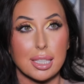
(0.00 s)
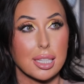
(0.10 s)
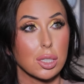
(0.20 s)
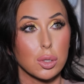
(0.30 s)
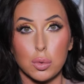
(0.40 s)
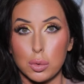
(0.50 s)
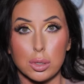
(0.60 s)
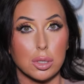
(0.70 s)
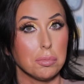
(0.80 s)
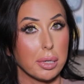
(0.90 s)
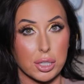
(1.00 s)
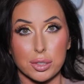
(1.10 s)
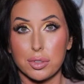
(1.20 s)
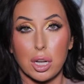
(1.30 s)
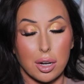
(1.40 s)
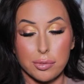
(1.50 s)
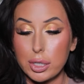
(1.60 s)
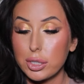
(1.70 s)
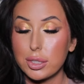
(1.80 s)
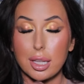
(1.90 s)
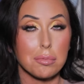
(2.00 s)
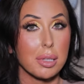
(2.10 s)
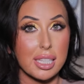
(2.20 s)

like a cool pair of Converse, I'm